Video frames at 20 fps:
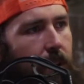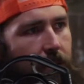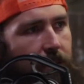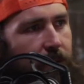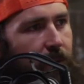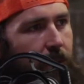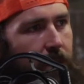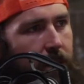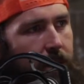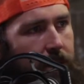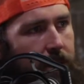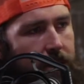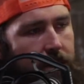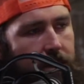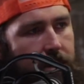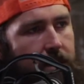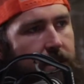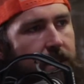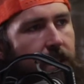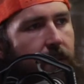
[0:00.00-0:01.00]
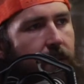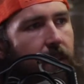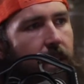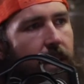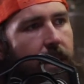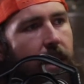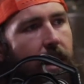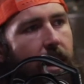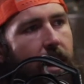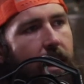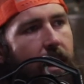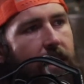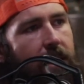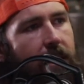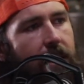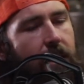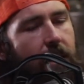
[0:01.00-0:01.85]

trees and stuff like that.